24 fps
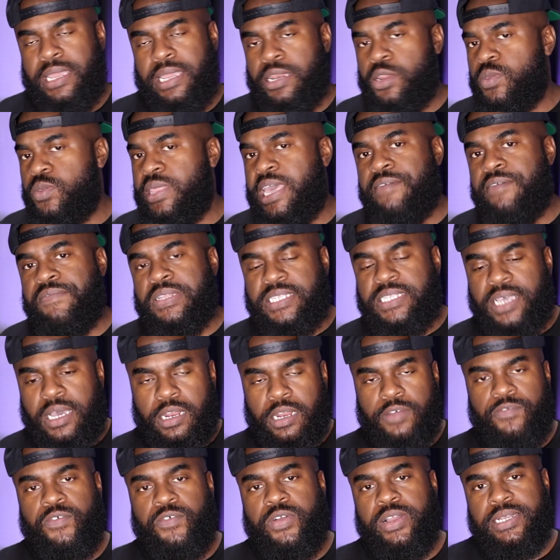I know they have a ton
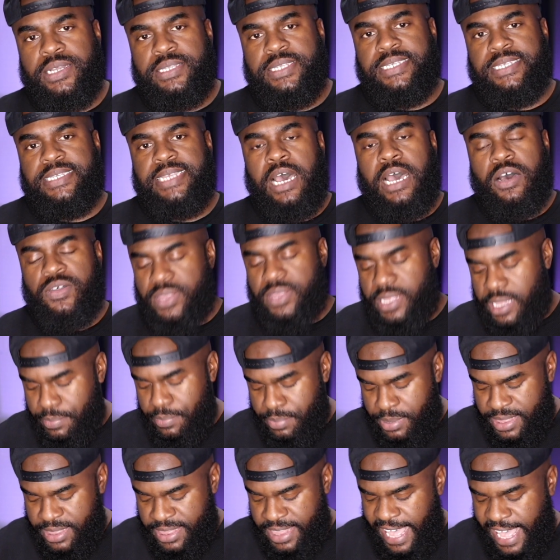of fragrances out there,
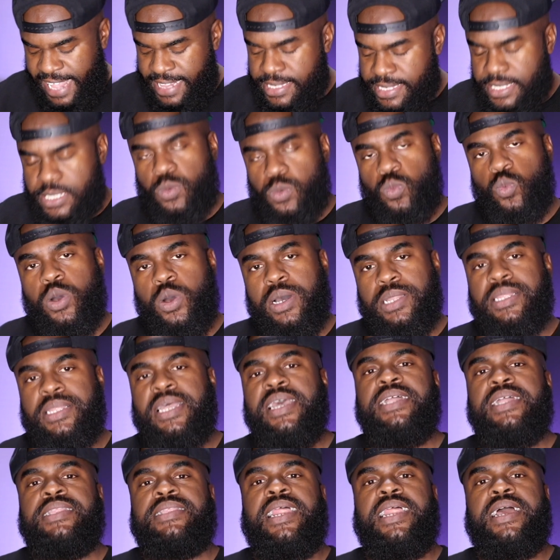but that's the one
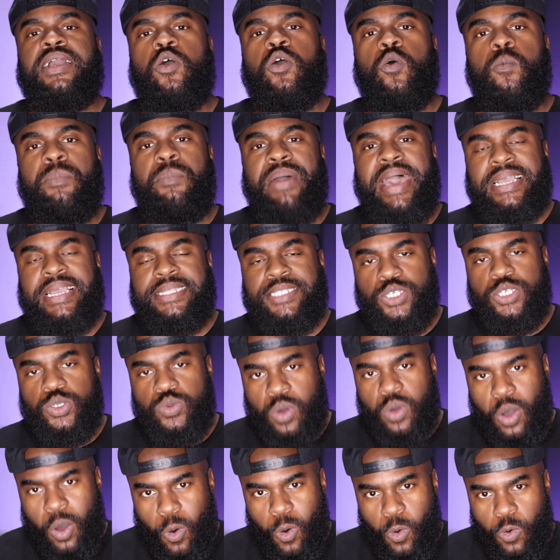that I go back
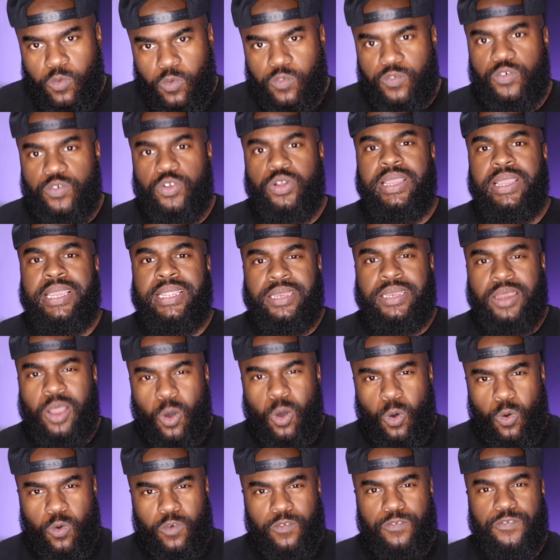to over and over
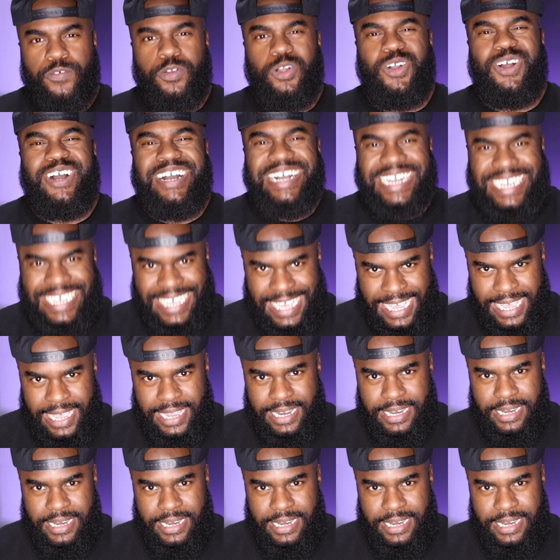over again.